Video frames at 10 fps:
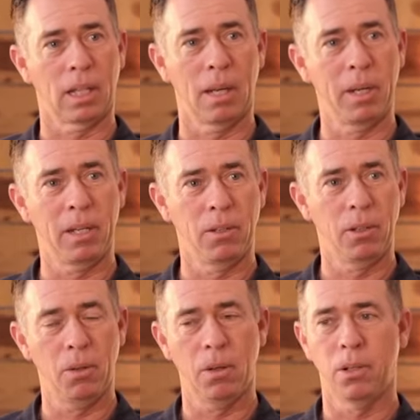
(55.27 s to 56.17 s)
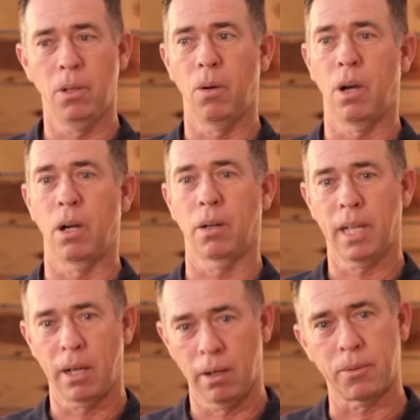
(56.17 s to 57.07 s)
I mean, you are
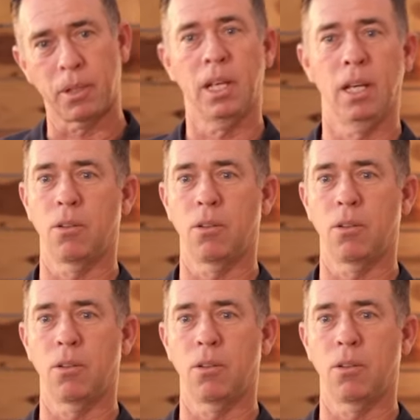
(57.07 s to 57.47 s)
caring for kids,